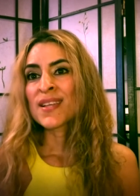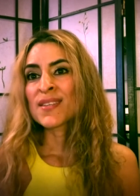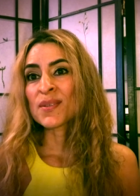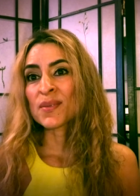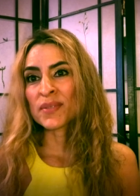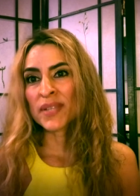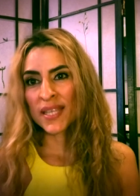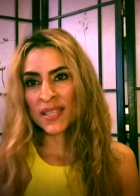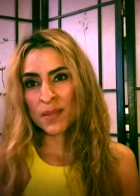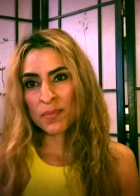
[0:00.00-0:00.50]

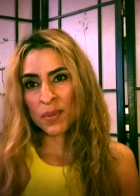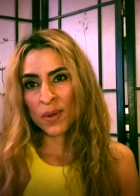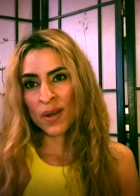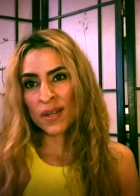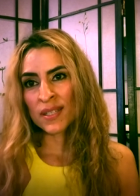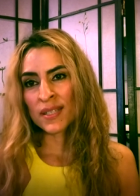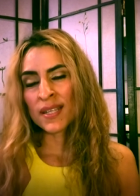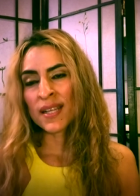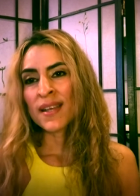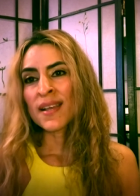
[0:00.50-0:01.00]
So get the
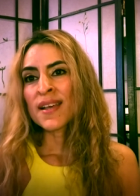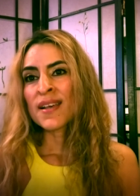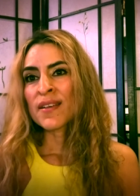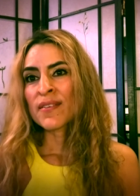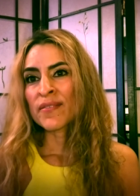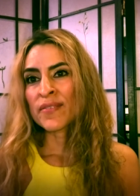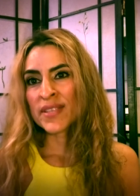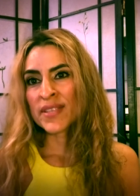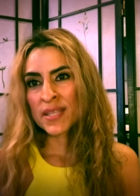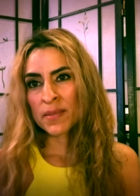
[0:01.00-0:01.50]
book.
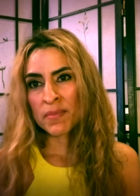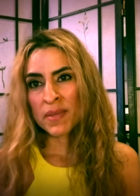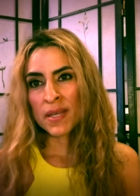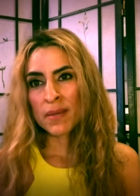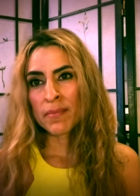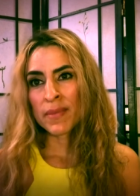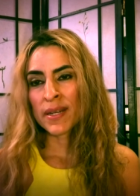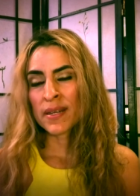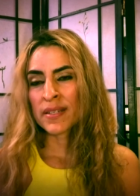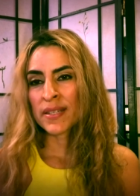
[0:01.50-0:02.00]
Visit
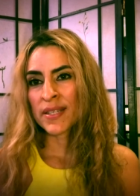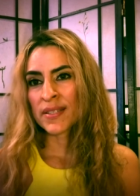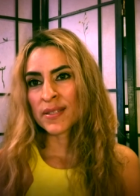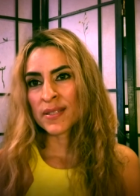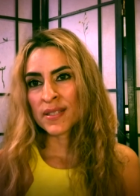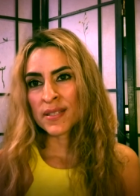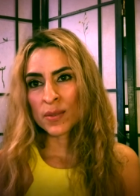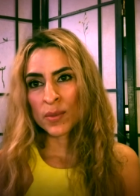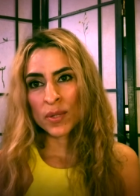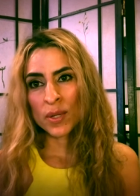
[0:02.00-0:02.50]
me at
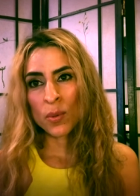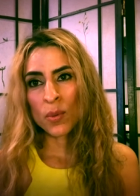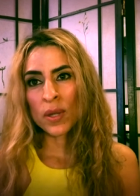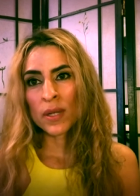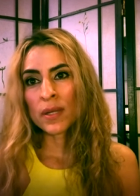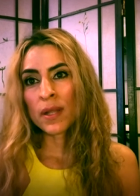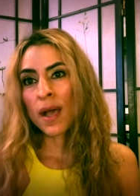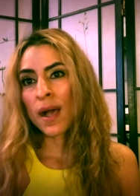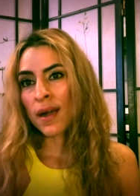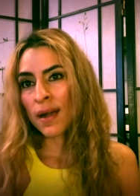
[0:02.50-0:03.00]

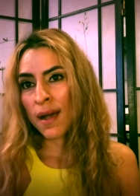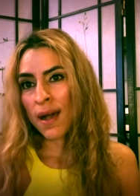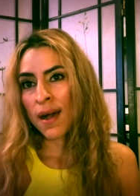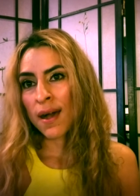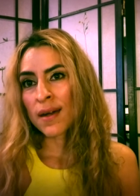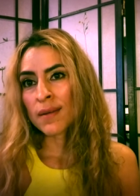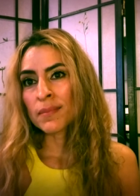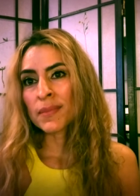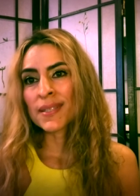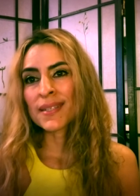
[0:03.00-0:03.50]

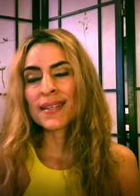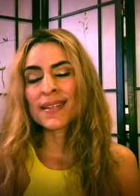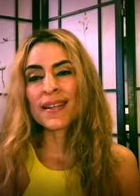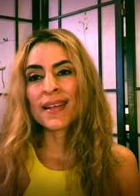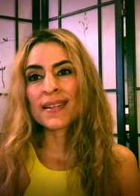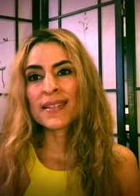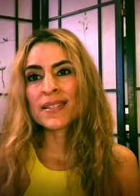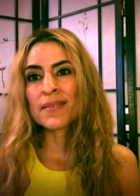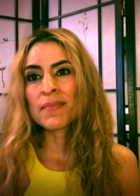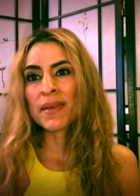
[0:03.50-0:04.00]
meditations101.com,
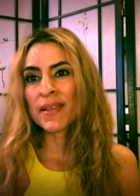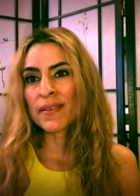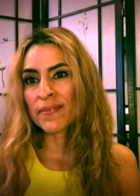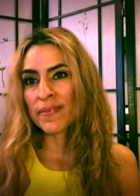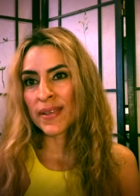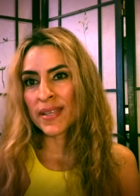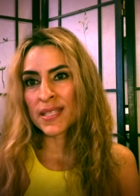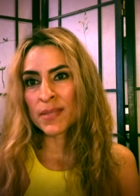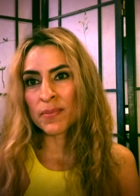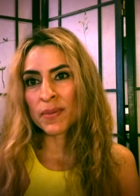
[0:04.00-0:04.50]
connect to my
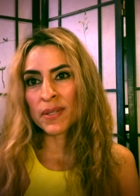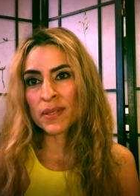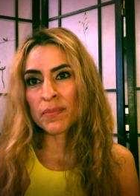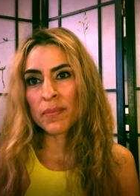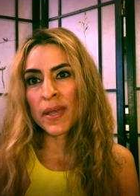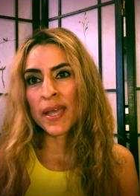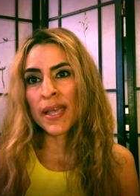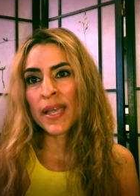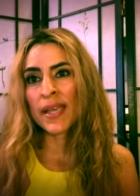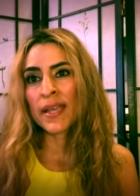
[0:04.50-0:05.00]

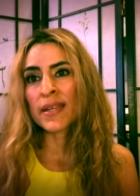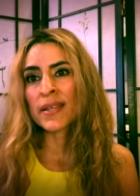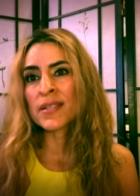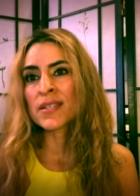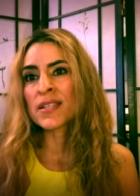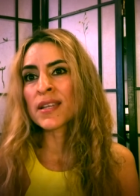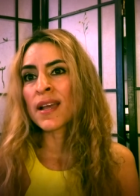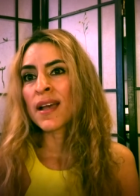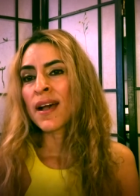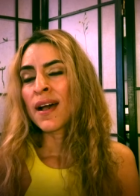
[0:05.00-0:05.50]
Facebook
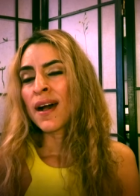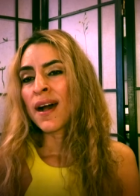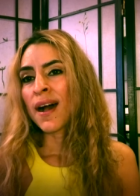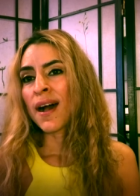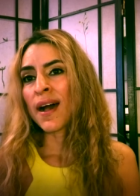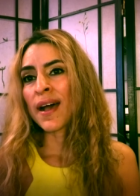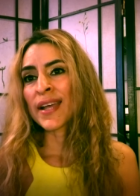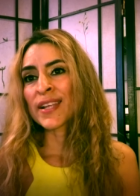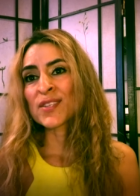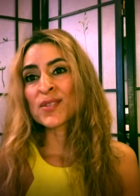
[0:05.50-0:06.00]
page,
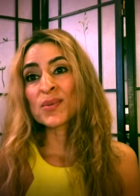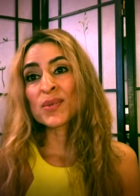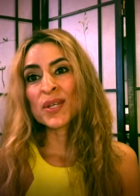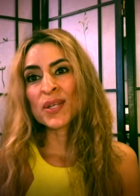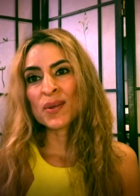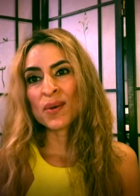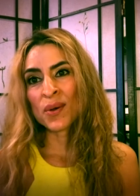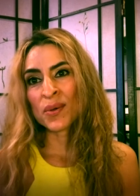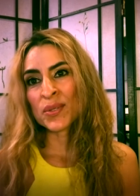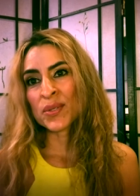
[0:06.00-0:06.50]
uh, and you
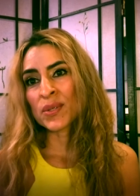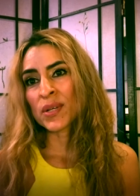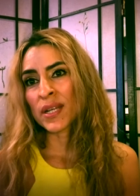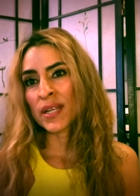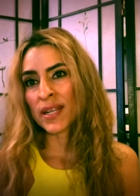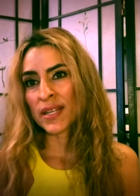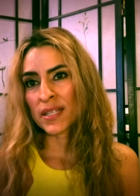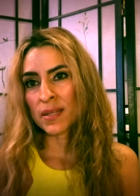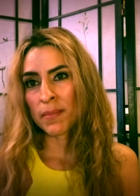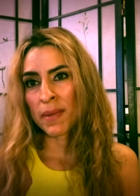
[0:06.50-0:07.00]
can also
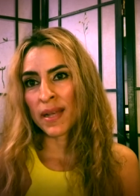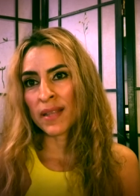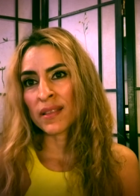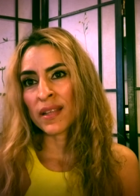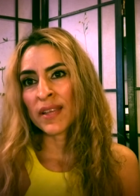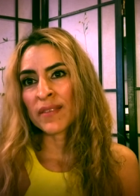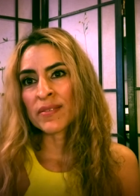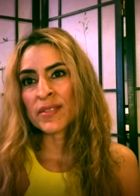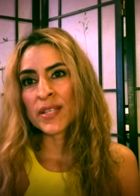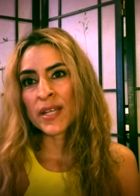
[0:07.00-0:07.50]
connect to my
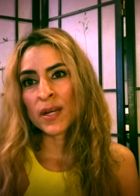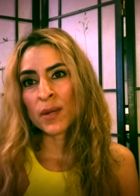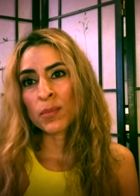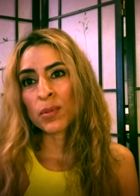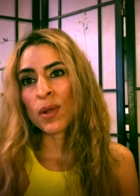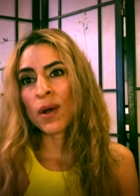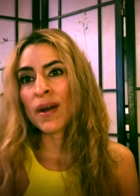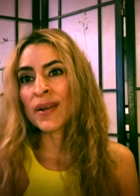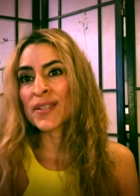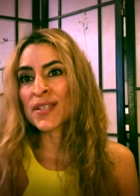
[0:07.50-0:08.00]
lifestyle
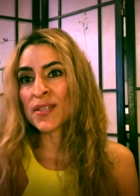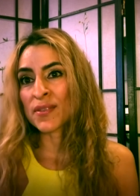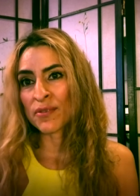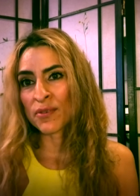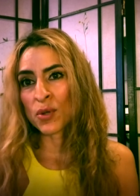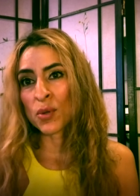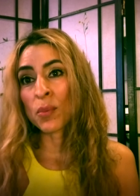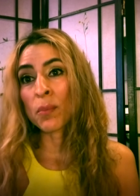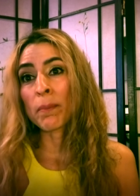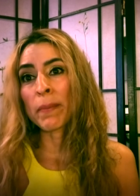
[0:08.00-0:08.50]
blogs
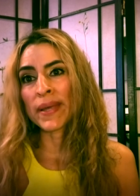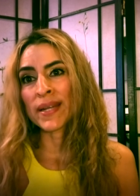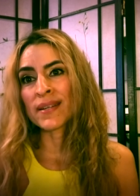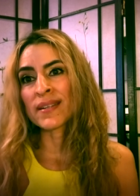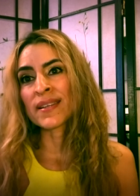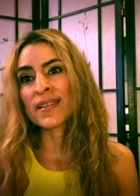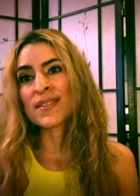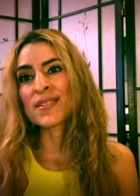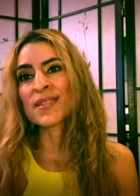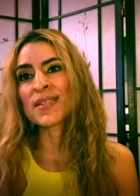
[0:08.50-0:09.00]
through
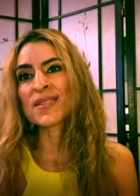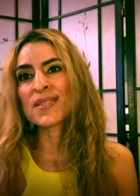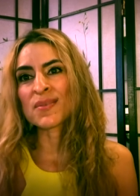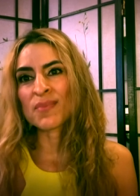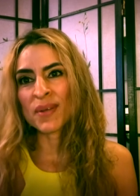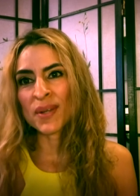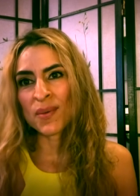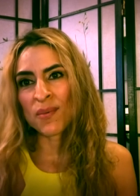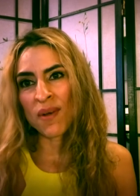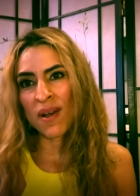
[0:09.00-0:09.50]

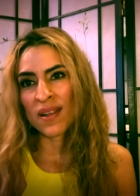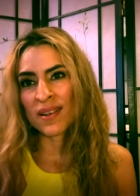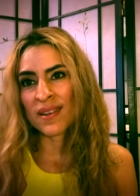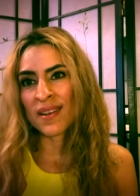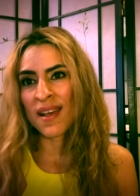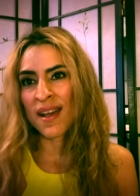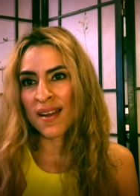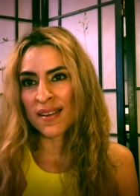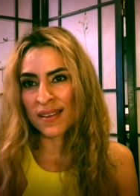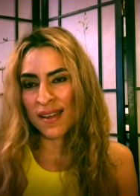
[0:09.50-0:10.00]

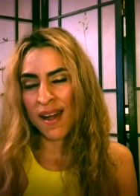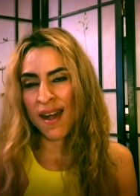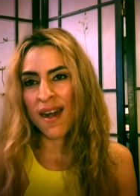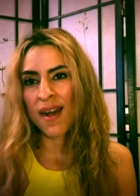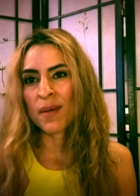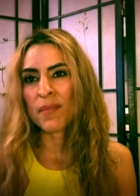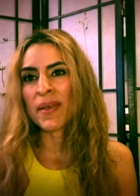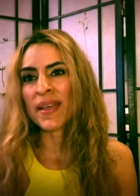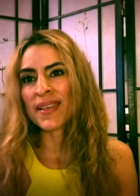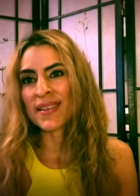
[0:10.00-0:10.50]

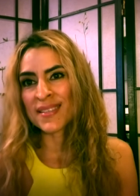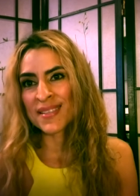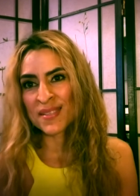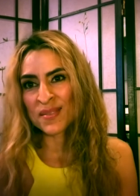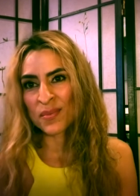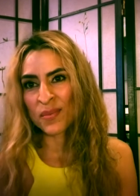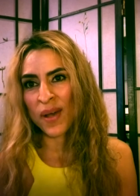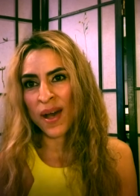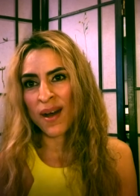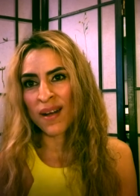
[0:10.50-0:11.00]
meditations101.com
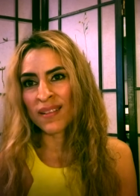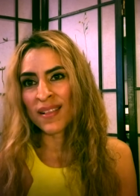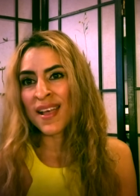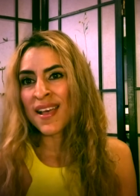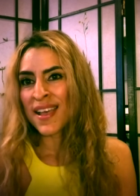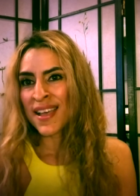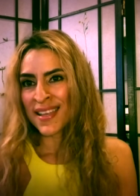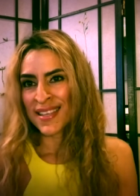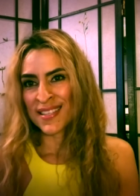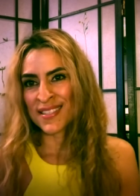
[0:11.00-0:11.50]
as
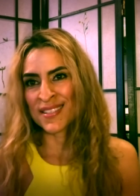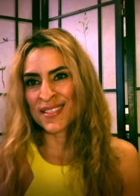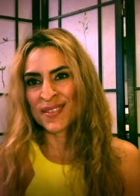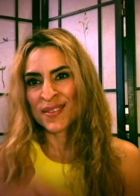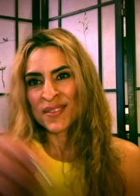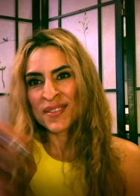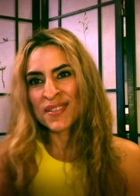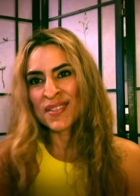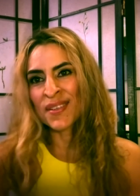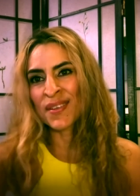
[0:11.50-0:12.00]
well.
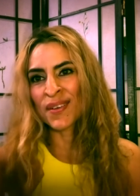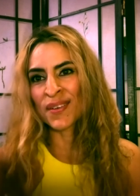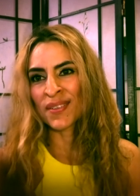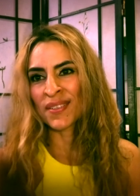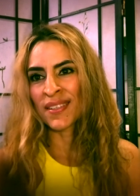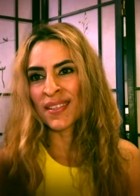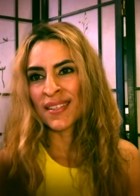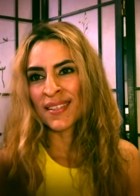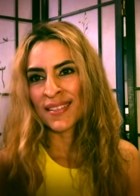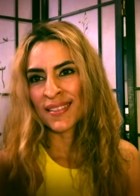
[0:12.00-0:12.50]
See you
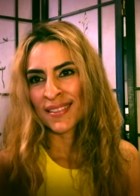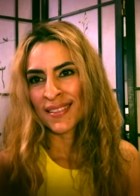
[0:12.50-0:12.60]
soon.